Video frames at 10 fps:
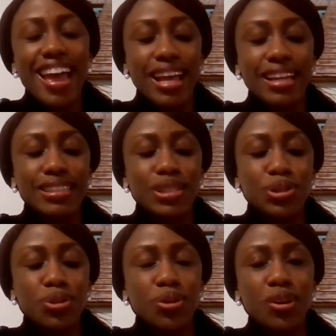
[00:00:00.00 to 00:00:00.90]
And
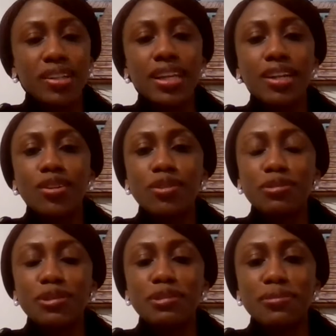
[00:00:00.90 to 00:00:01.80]
so on and on,
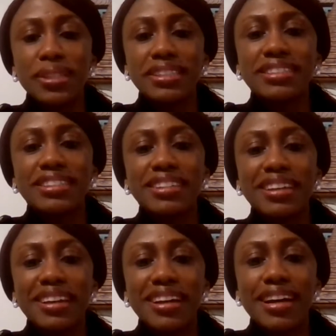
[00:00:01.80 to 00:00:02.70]
we've
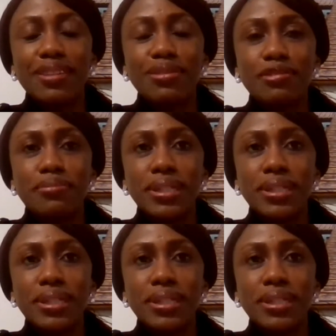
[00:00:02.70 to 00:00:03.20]
worked